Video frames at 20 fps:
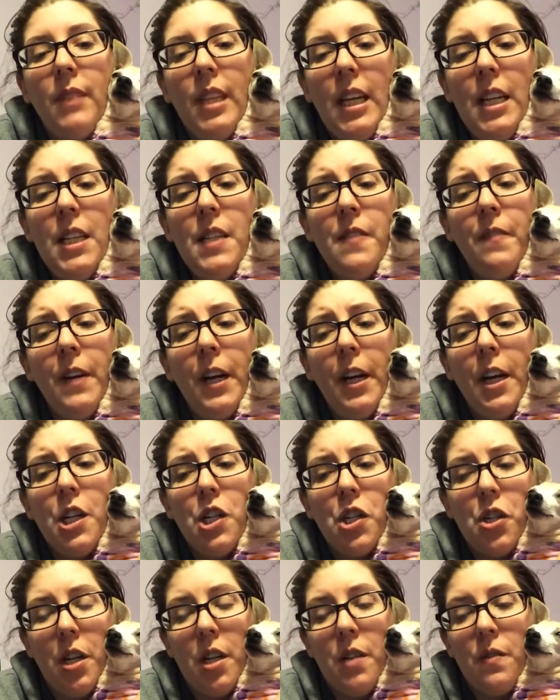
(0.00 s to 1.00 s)
it's very
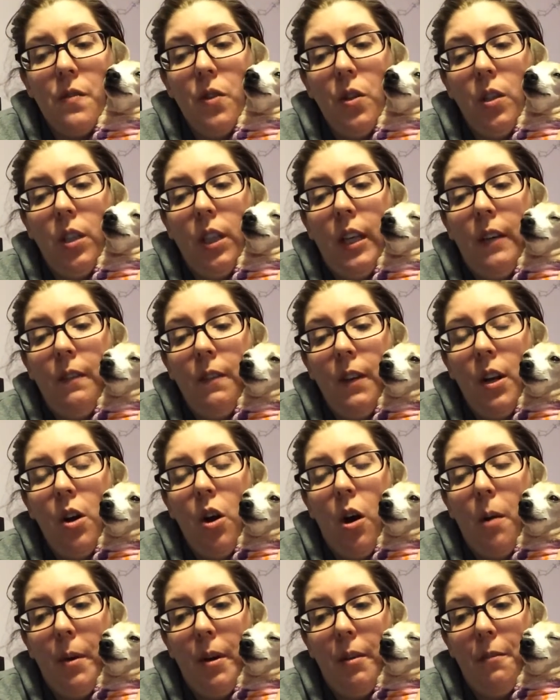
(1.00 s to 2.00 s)
stressful leaving
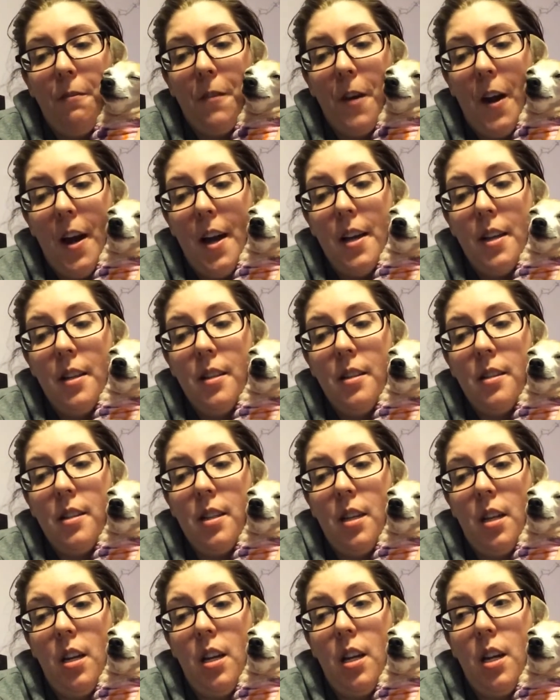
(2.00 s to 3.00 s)
all my friends
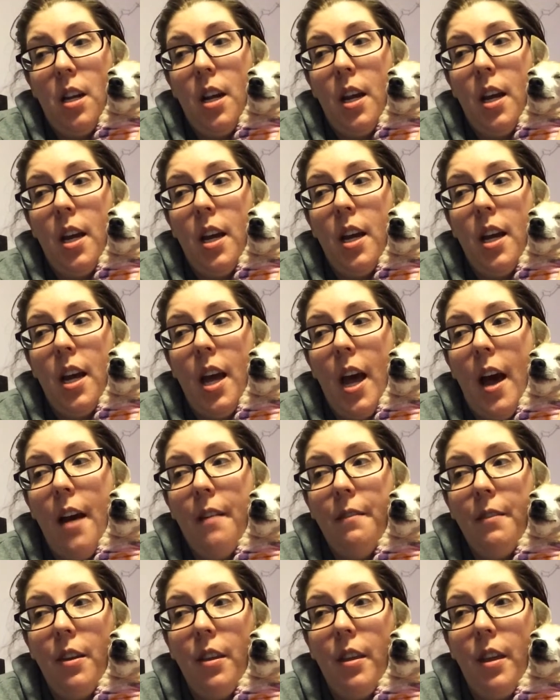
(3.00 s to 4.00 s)
and
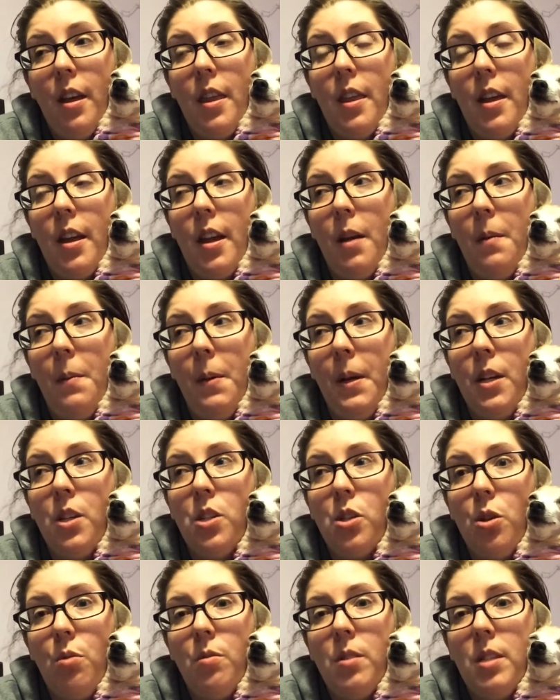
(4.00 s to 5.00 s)
everything that I'm like
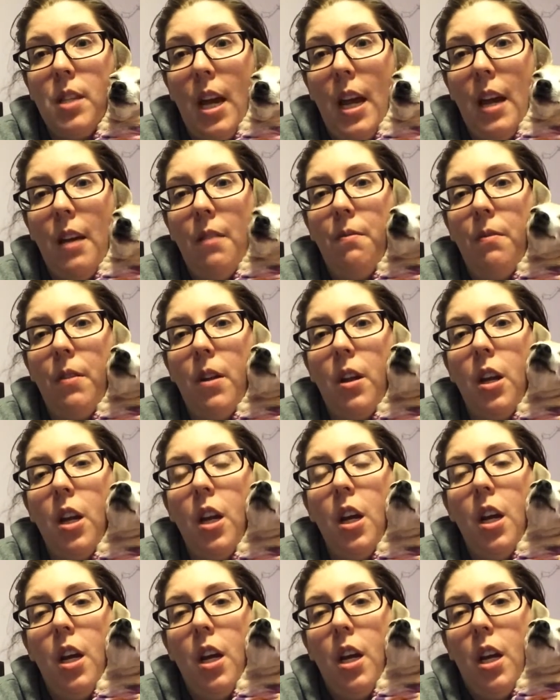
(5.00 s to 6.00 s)
so safe, and
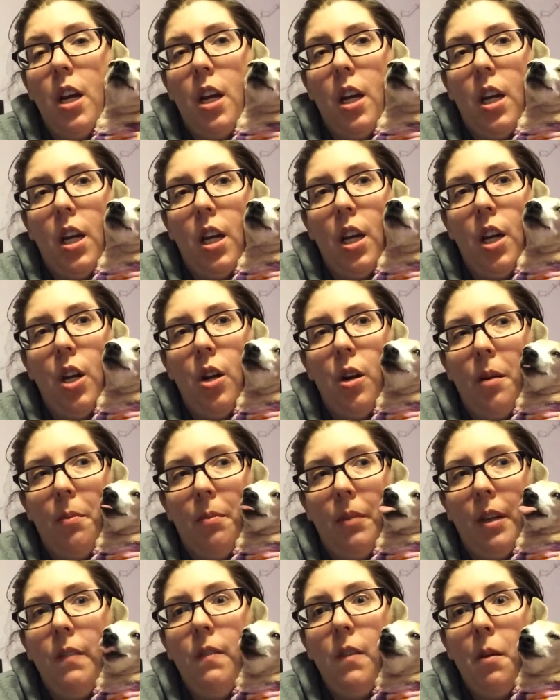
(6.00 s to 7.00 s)
you know, I'm
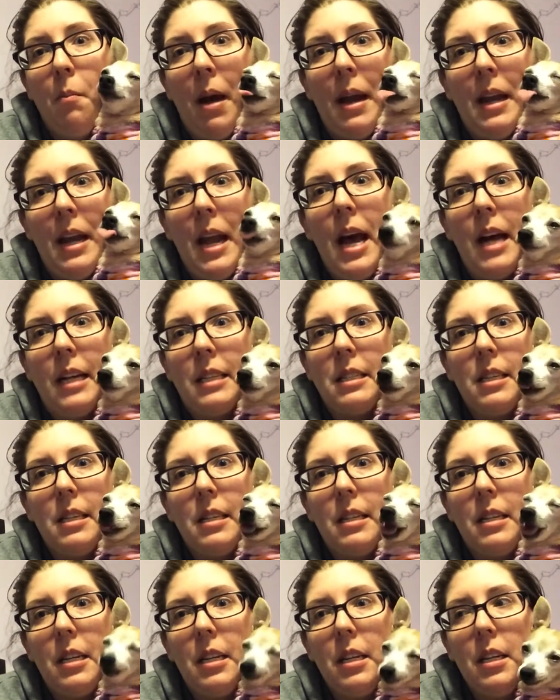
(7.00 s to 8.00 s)
leaving my
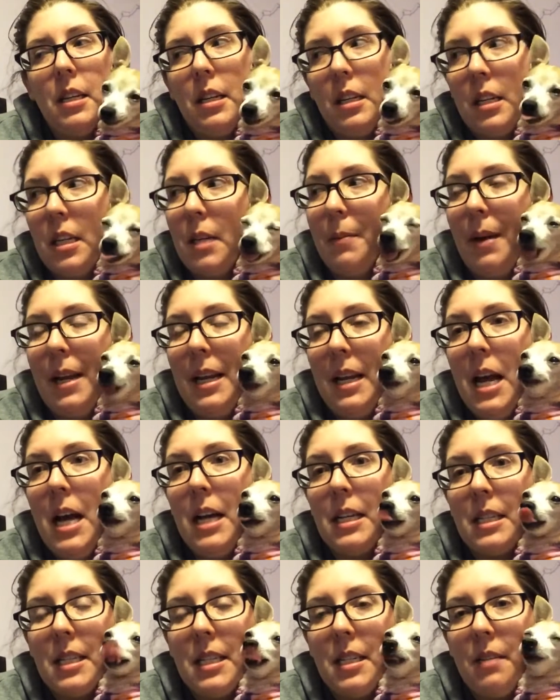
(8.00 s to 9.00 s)
nest
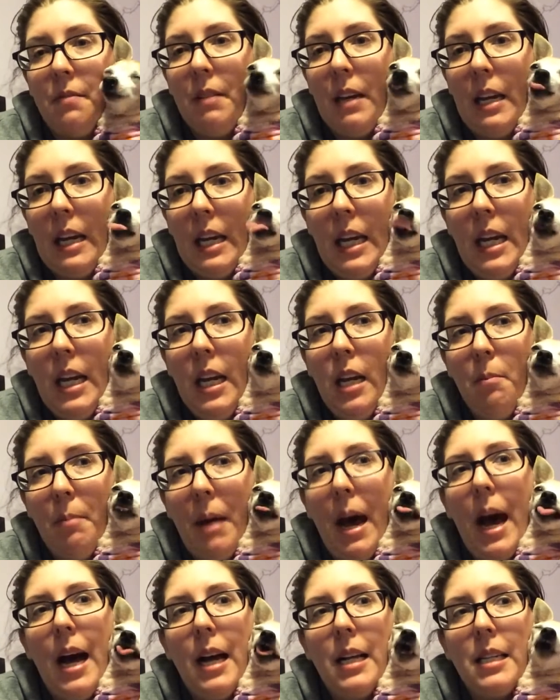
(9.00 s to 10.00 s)
of like heating
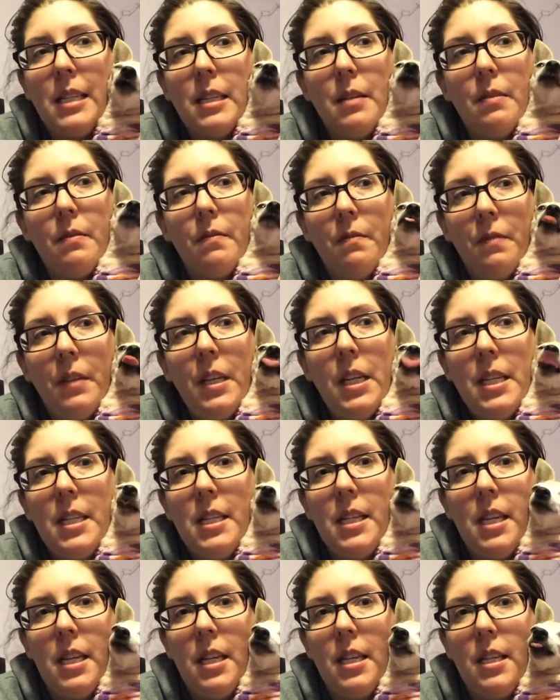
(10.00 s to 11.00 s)
pads and
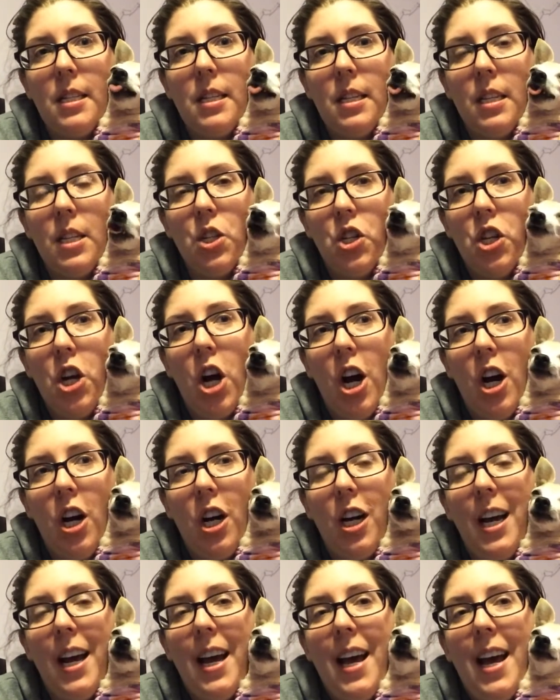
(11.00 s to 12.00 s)
fleeces and
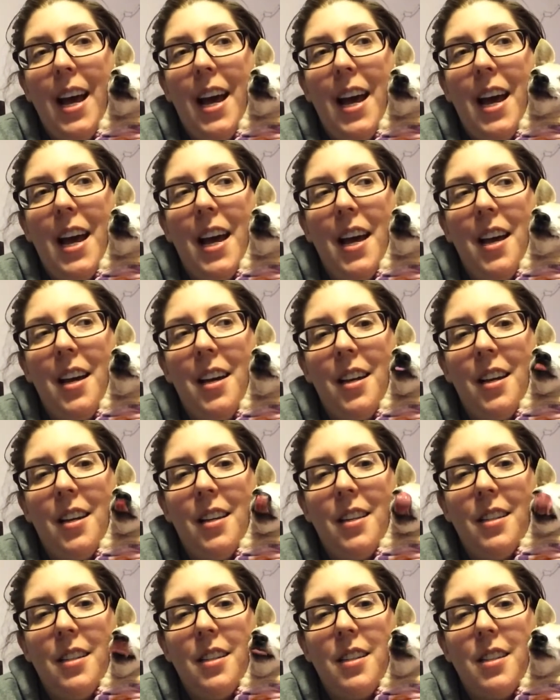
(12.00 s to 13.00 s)
junk.
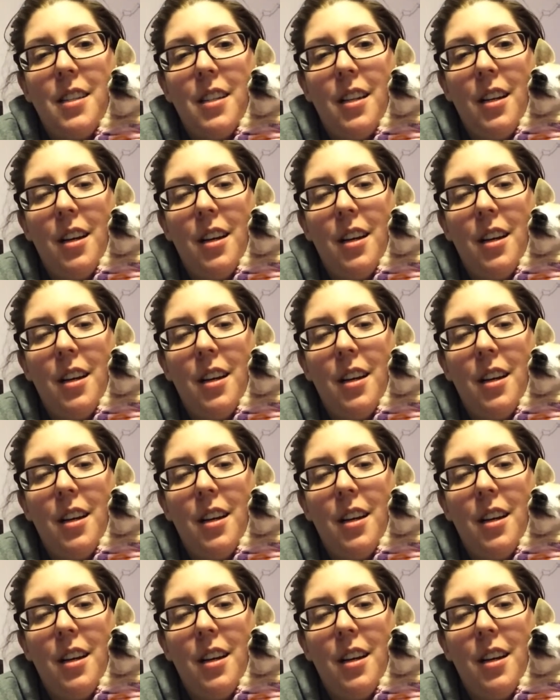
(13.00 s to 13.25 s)
And,